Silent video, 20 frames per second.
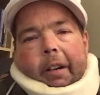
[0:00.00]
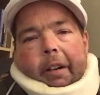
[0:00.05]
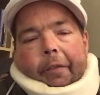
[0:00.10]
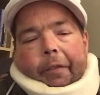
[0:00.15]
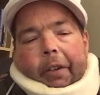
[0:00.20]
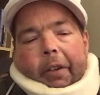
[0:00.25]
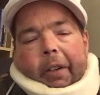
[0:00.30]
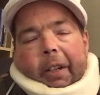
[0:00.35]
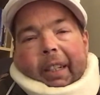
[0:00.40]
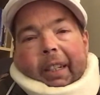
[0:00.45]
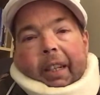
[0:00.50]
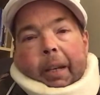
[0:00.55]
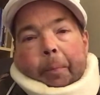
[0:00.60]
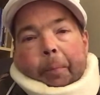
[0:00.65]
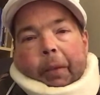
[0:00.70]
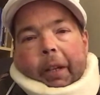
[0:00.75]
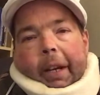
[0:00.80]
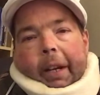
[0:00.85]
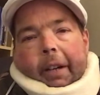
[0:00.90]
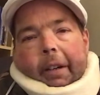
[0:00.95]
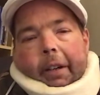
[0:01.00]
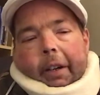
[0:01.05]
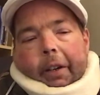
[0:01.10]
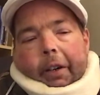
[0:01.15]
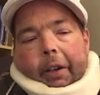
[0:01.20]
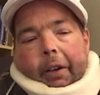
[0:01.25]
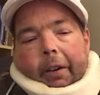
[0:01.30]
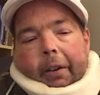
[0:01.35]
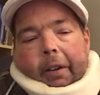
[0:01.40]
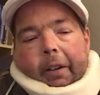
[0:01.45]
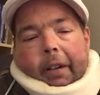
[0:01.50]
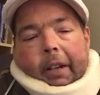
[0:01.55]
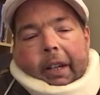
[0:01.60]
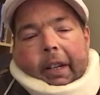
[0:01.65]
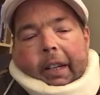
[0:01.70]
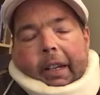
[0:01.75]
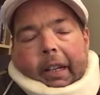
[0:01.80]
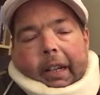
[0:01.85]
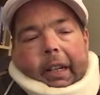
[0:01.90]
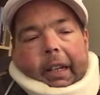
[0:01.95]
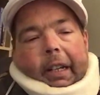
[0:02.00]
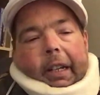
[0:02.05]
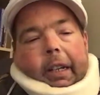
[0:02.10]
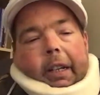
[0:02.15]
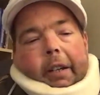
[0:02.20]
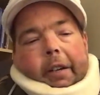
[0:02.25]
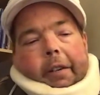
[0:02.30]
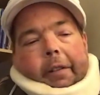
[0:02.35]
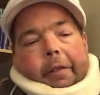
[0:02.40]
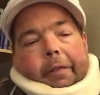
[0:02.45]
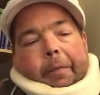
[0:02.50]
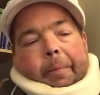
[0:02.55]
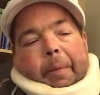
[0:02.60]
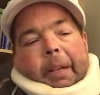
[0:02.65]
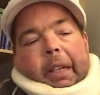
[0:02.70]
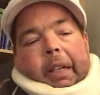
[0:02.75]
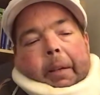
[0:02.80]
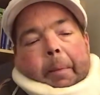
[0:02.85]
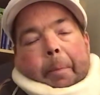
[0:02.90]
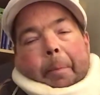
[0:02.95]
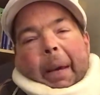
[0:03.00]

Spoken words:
If you're in Gimp land and you're in need of being